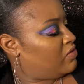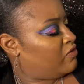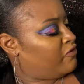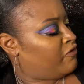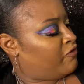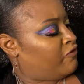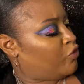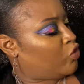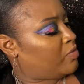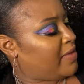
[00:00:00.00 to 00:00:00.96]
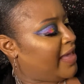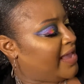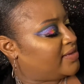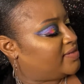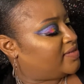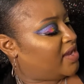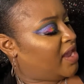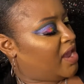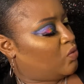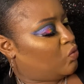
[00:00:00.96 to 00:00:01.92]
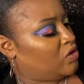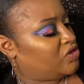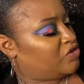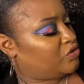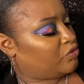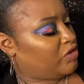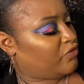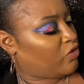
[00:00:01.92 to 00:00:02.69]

4 mattes, and 1, 2, 3, 4,